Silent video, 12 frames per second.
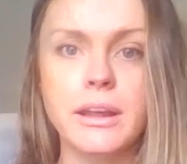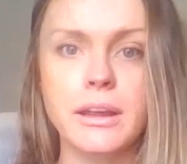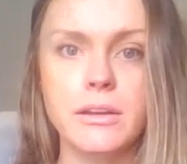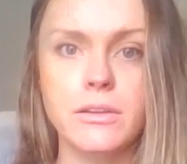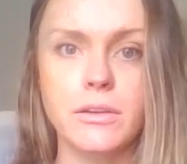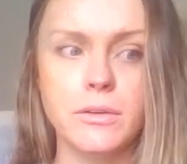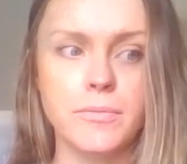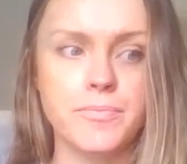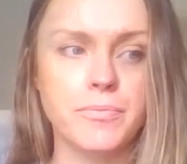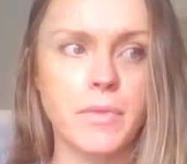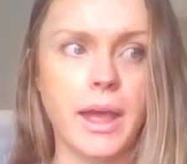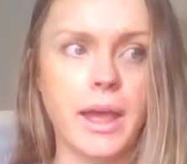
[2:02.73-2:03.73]
in you.
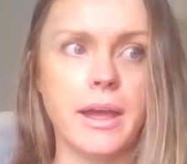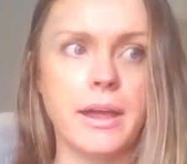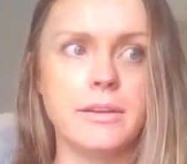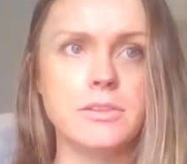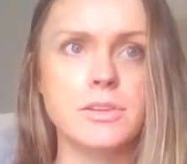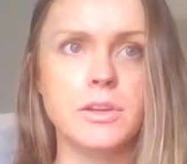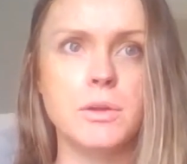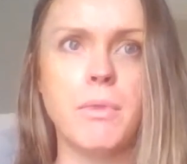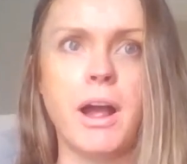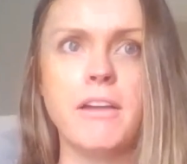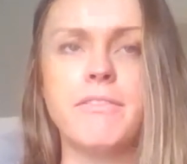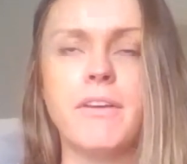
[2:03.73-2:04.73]
And you
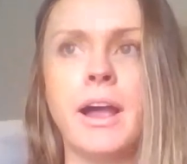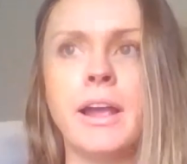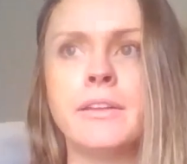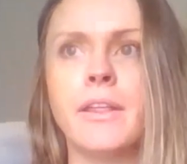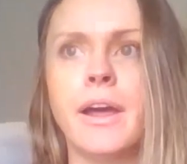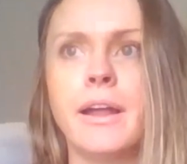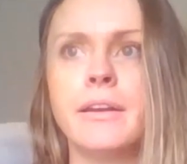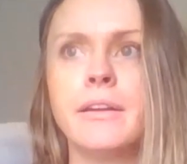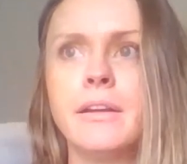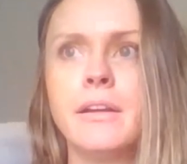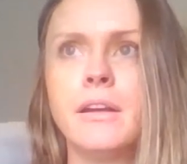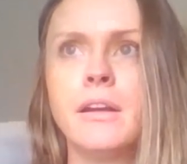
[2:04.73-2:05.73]
might find that
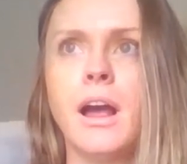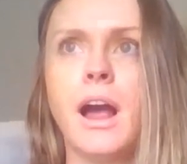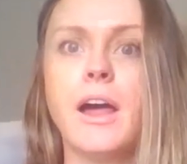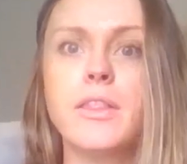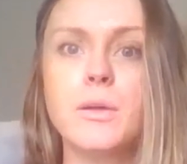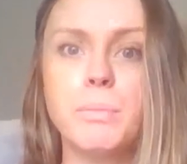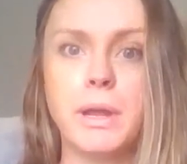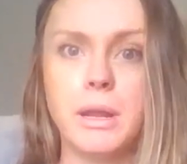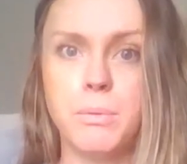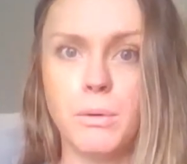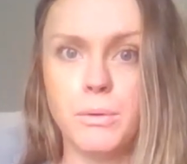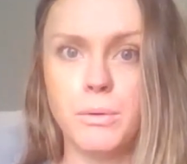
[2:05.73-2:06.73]
other
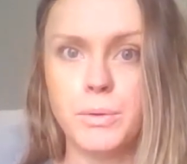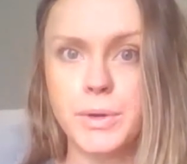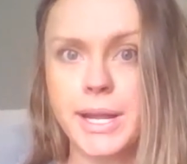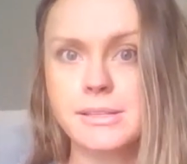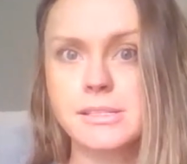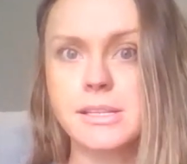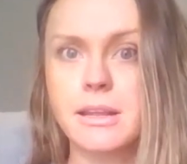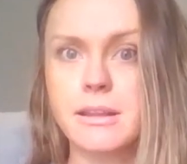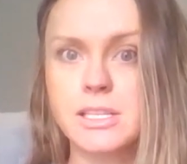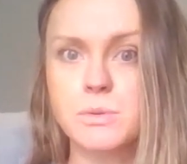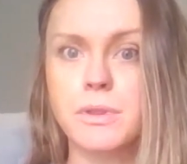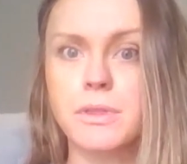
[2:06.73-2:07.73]
people can see
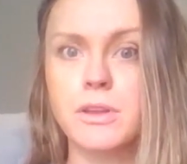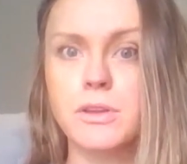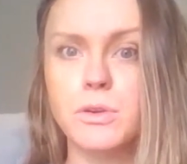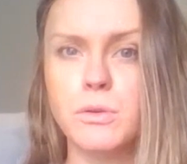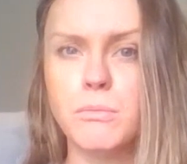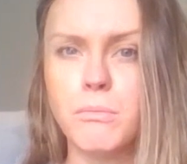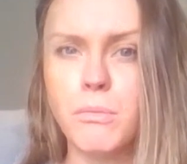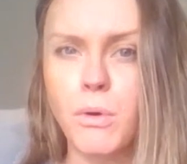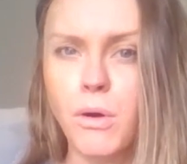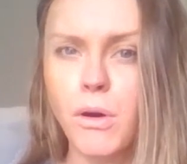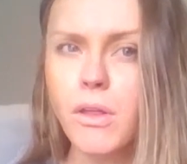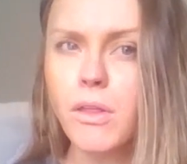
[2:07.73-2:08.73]
this within you
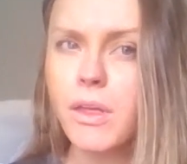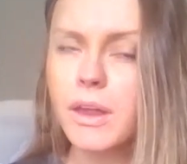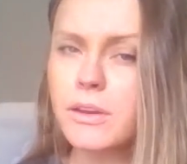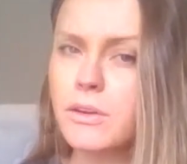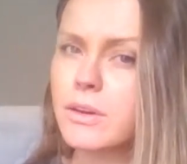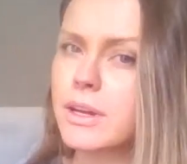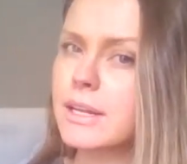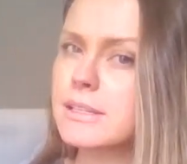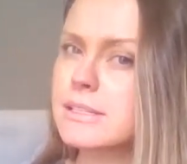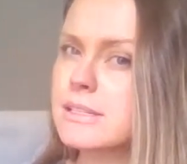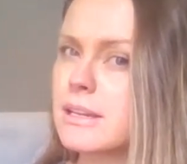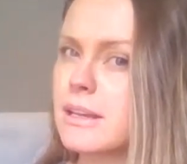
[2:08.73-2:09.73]
more than you can
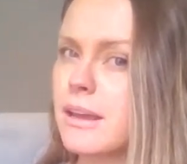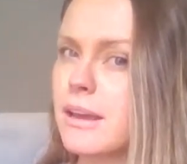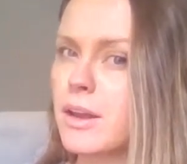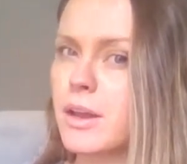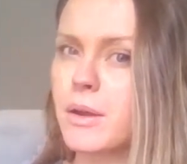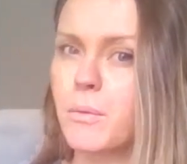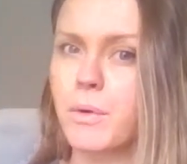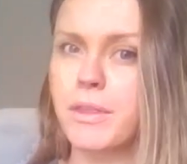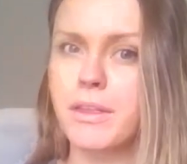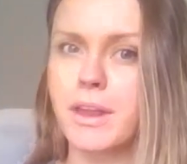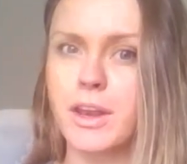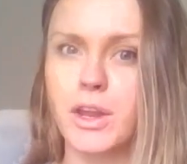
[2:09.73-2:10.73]
see it
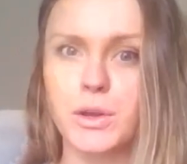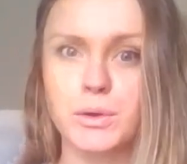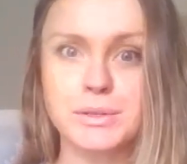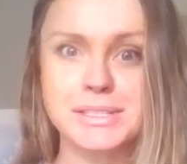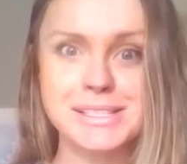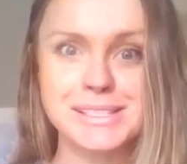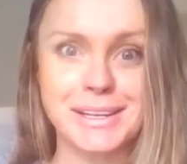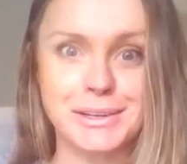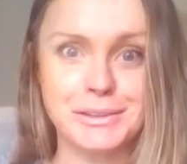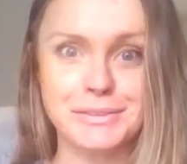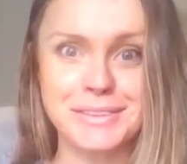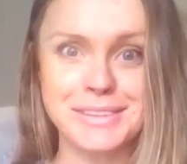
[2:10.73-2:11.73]
within
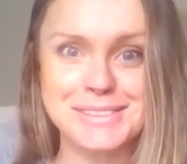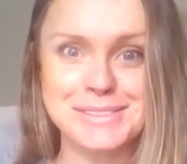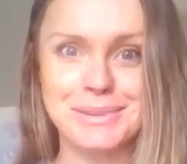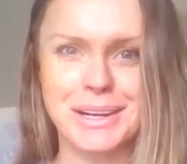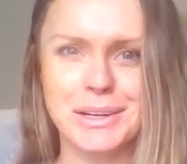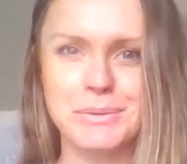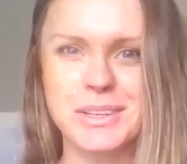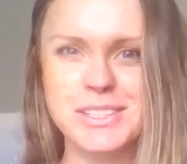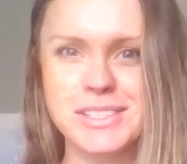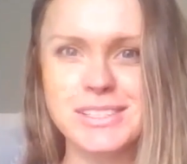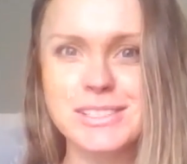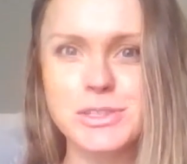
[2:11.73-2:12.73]
yourself as well,
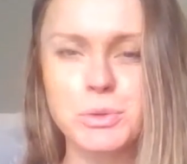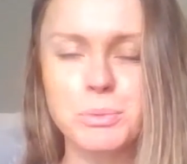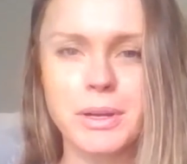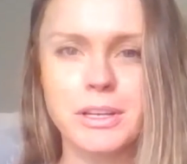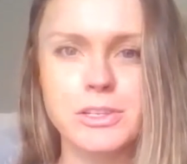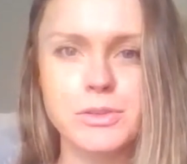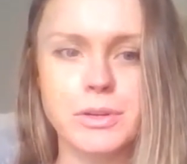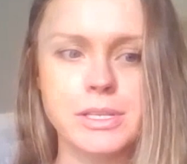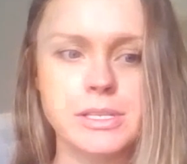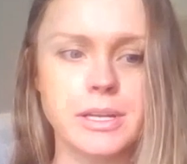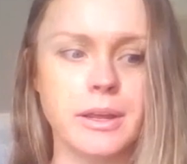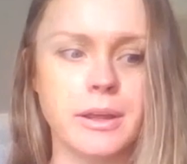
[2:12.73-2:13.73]
which is super
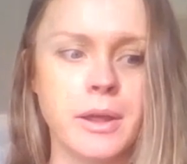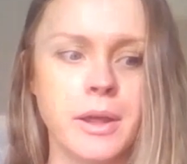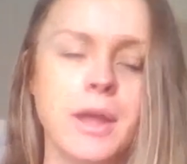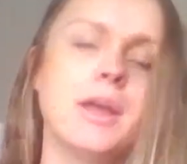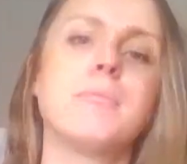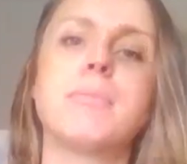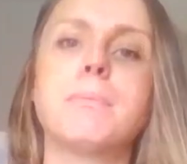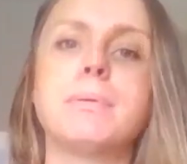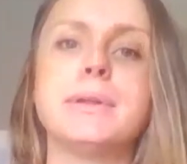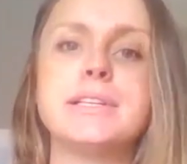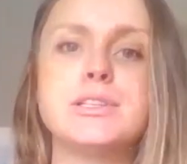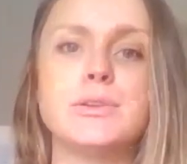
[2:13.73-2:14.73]
interesting. But
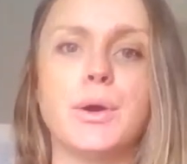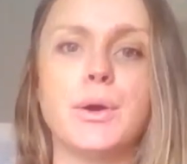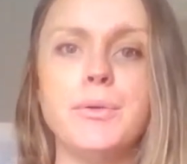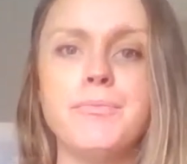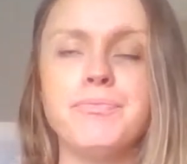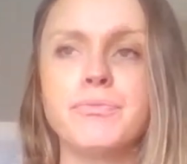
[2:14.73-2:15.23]
please know